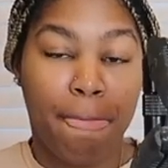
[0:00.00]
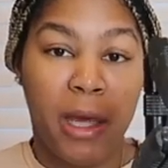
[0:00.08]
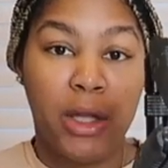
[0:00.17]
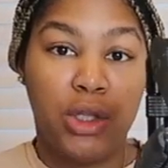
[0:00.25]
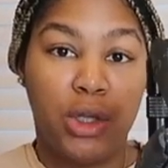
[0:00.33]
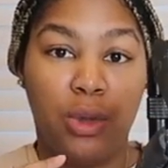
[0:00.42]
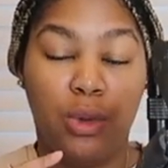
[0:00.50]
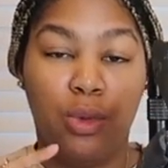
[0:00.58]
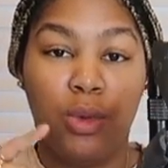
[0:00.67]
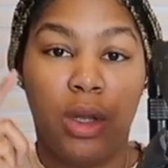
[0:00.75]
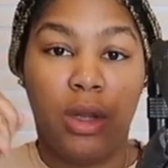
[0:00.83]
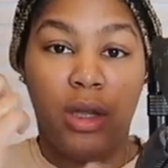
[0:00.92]

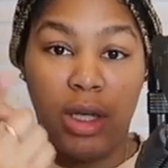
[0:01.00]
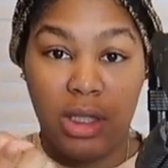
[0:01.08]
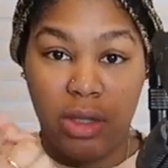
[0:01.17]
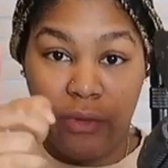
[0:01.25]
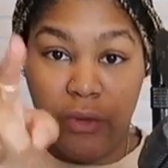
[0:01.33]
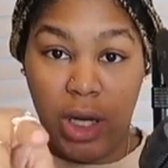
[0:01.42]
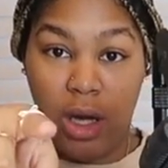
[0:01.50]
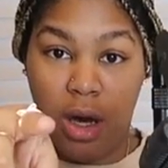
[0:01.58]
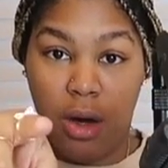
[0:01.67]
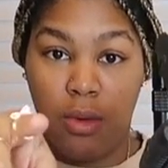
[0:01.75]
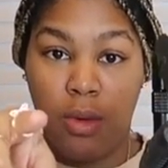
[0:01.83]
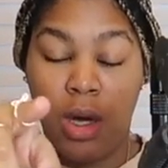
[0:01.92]
into this
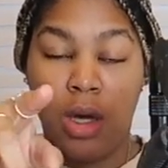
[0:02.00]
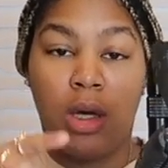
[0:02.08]
video,